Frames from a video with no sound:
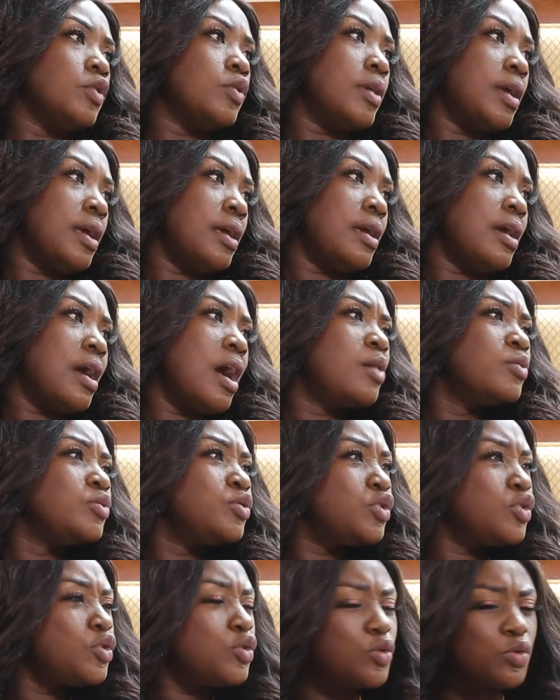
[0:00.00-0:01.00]
Okay, how
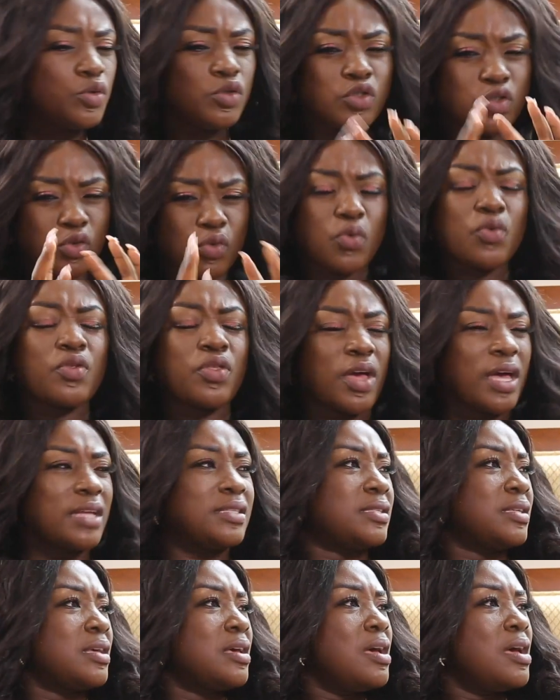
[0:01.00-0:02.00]
do you do
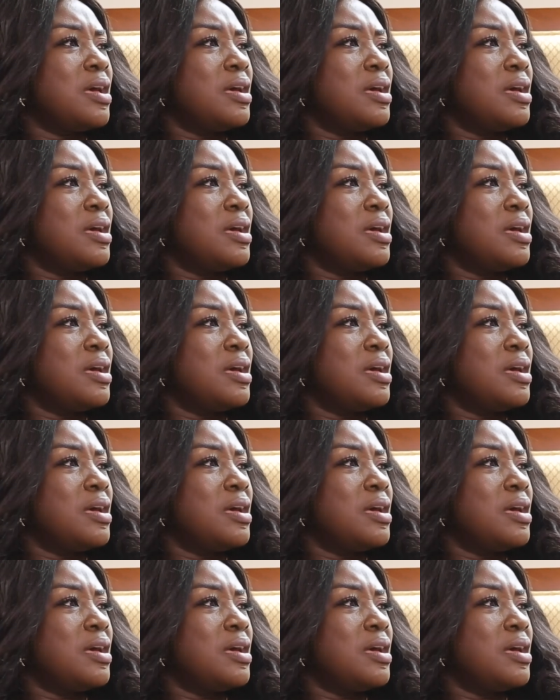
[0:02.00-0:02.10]
that?